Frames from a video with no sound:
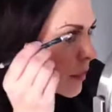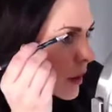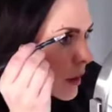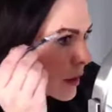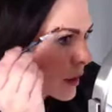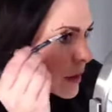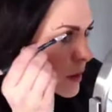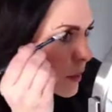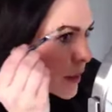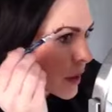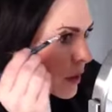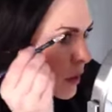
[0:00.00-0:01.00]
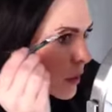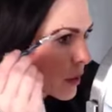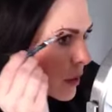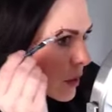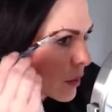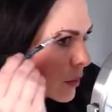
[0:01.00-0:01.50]
And that is where you
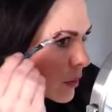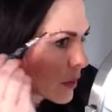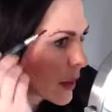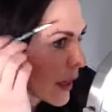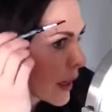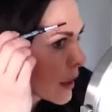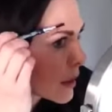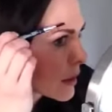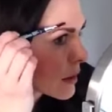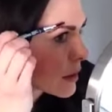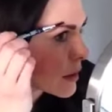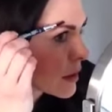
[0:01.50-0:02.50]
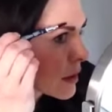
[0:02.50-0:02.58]
would end.